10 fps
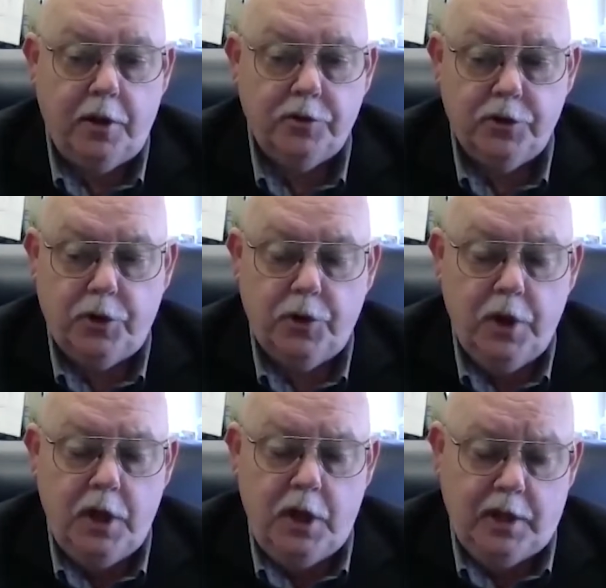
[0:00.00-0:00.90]
So
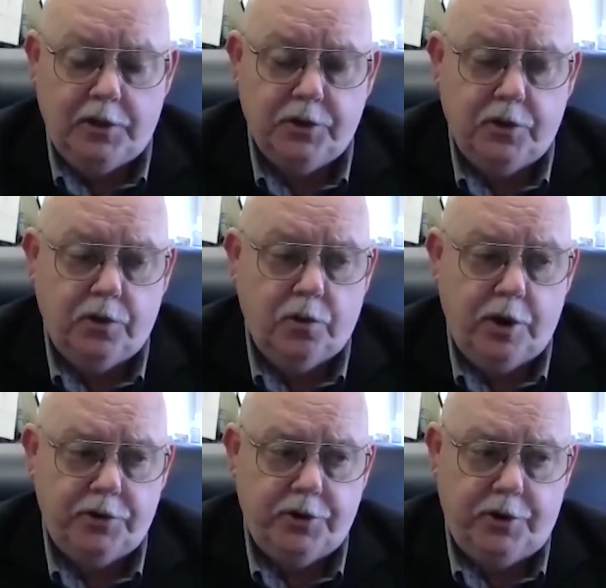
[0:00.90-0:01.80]
that's a good
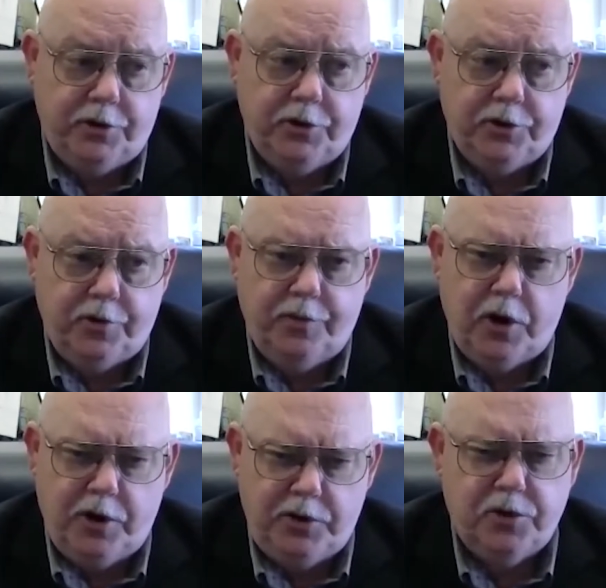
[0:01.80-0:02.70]
question. It's just a
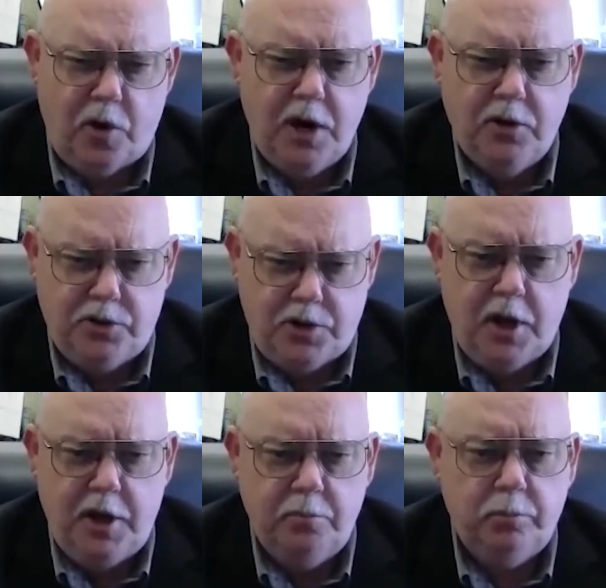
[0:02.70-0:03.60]
very strange
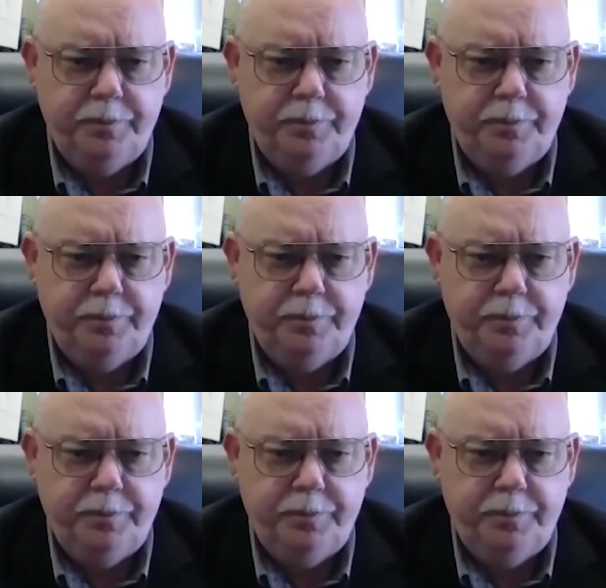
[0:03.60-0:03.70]
time.